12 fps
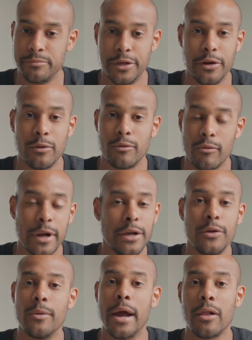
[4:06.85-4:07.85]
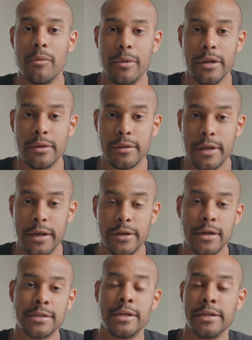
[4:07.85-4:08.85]
you know, great new element that
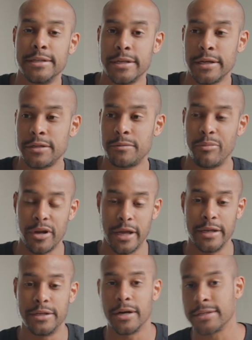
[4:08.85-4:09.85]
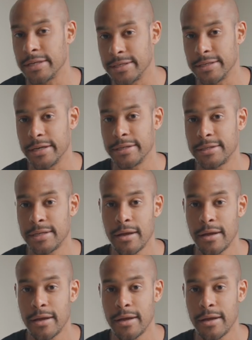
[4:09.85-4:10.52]
doesn't exist, but it does exist.